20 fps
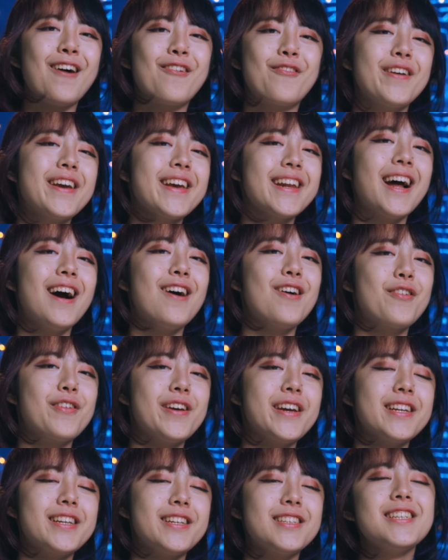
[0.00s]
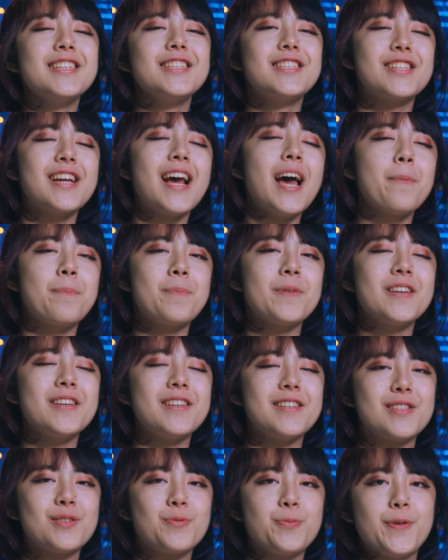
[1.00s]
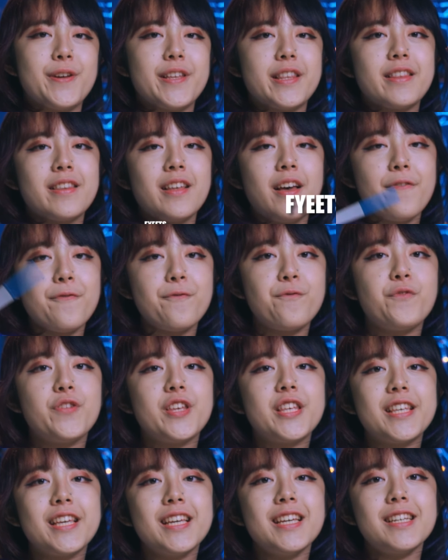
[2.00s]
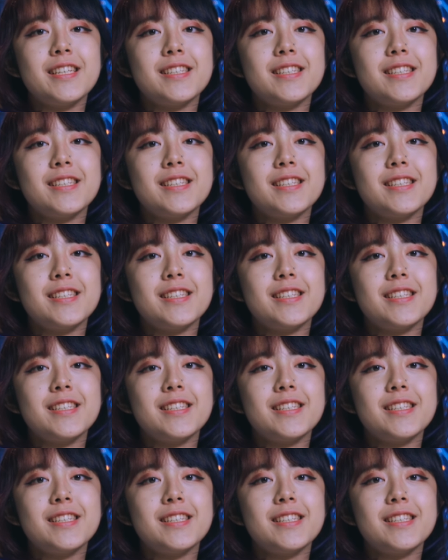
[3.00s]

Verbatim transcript: I'll rate how great each app is with 8.